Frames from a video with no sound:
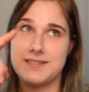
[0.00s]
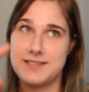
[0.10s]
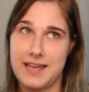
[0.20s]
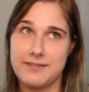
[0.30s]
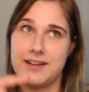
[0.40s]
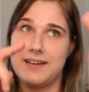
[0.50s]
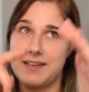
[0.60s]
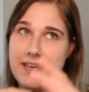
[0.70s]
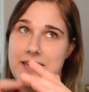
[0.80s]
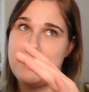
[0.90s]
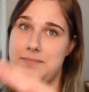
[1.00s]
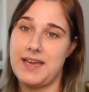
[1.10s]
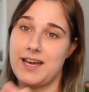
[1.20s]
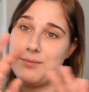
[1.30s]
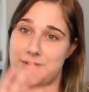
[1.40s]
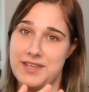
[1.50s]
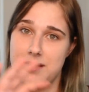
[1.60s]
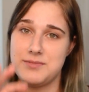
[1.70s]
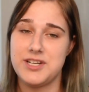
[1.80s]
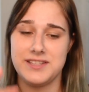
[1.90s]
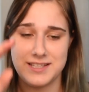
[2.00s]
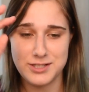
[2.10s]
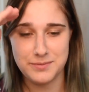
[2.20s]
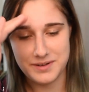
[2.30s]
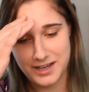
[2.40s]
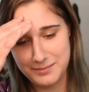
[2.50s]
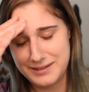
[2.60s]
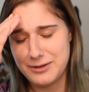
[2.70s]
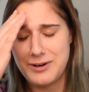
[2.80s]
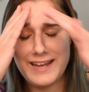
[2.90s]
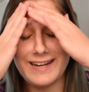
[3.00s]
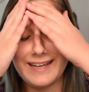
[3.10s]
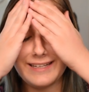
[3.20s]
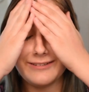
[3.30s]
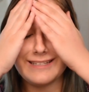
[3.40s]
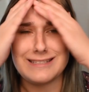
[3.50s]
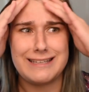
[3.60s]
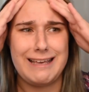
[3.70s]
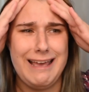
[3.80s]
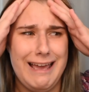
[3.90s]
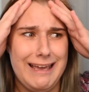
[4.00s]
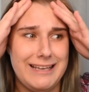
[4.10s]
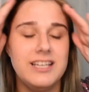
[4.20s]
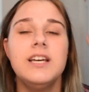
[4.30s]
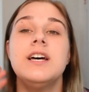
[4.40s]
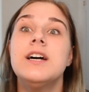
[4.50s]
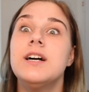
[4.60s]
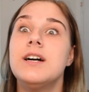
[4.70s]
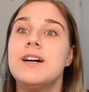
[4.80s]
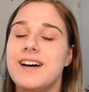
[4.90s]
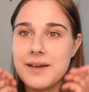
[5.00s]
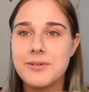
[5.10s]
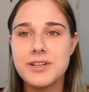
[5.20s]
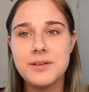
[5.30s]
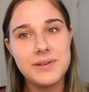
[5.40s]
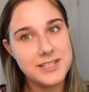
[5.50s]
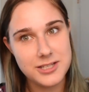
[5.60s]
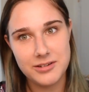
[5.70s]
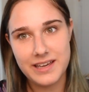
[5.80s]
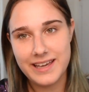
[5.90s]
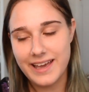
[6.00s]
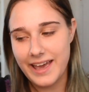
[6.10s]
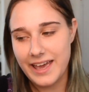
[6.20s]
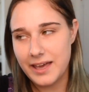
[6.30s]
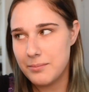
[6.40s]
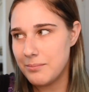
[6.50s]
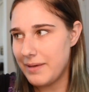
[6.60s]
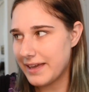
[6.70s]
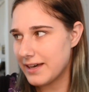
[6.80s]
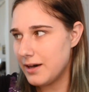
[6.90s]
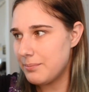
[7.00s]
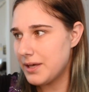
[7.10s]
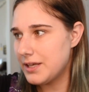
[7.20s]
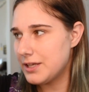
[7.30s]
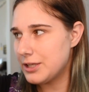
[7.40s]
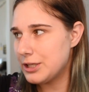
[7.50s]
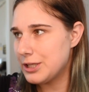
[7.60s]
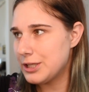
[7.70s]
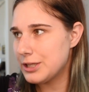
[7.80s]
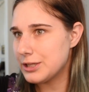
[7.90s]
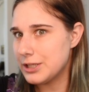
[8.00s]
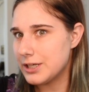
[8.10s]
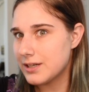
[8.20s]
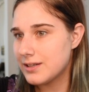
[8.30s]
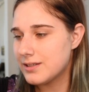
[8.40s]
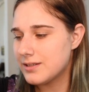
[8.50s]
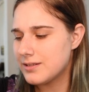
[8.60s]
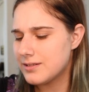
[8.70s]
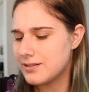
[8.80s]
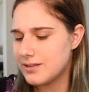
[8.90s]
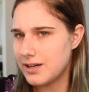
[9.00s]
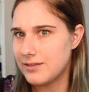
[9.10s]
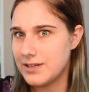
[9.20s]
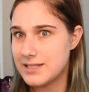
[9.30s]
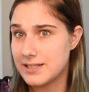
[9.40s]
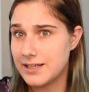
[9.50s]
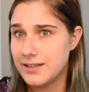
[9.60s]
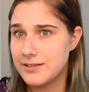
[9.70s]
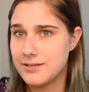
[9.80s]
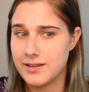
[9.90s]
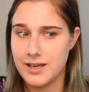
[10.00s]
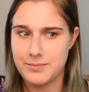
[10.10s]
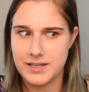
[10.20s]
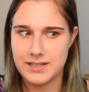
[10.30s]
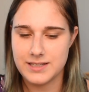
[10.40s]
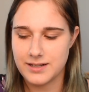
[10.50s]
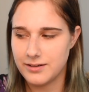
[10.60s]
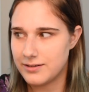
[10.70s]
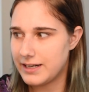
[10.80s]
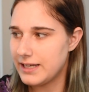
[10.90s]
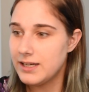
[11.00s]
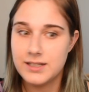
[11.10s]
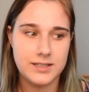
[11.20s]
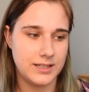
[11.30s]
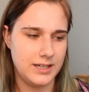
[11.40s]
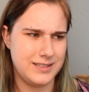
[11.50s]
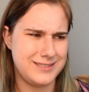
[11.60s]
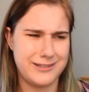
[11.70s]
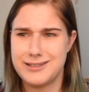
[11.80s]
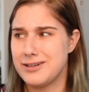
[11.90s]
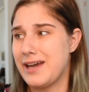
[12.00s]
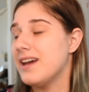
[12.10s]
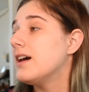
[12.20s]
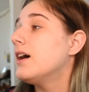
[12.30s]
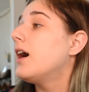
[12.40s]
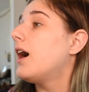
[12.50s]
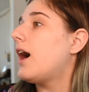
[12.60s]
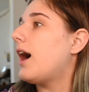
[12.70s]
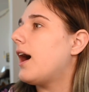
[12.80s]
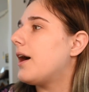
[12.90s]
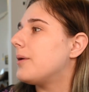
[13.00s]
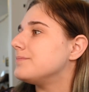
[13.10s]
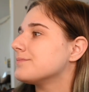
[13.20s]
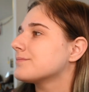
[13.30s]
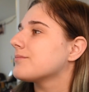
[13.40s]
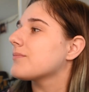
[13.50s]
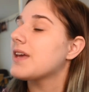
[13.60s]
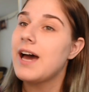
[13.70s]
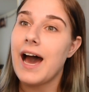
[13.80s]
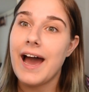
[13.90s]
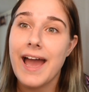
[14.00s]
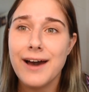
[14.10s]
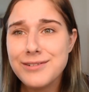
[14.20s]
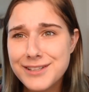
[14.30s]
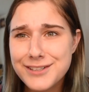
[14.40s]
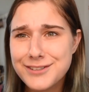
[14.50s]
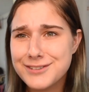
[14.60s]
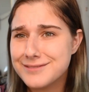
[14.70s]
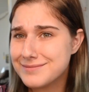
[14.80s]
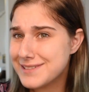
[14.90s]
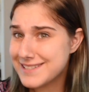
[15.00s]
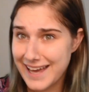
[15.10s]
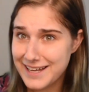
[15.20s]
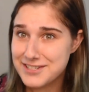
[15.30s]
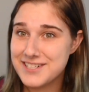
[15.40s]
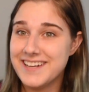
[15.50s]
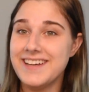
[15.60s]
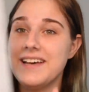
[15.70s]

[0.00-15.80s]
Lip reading: Sarah Kim Makeup with the M shirt. That's super complex. Why did I do this? I'm going to be doing a makeup look. Obviously, you know that by that title already. God, Sarah. Okay. I have a little sketch.